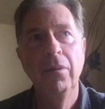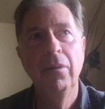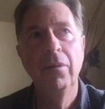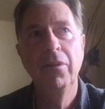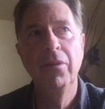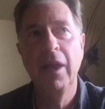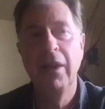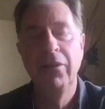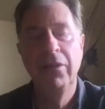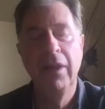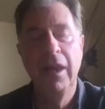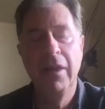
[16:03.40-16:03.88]

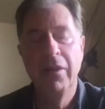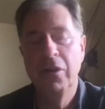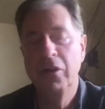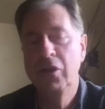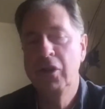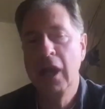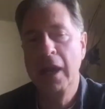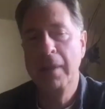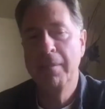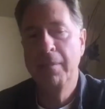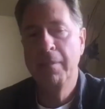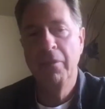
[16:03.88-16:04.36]
as i say the
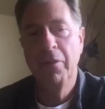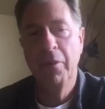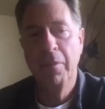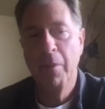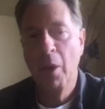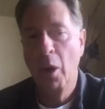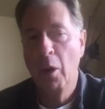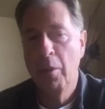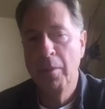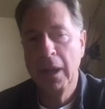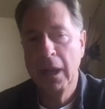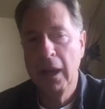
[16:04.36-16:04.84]
shape of the
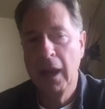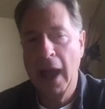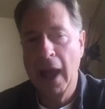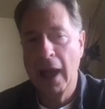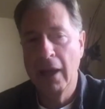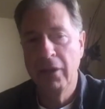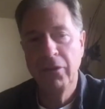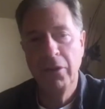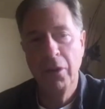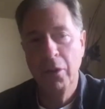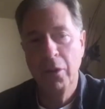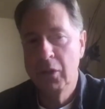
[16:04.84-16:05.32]
moment
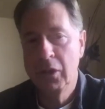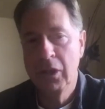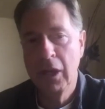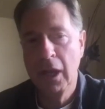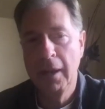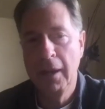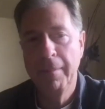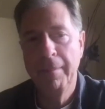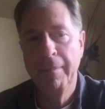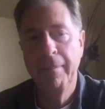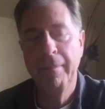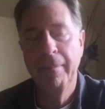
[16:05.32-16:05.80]
has no
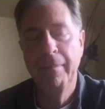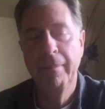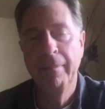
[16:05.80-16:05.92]
shape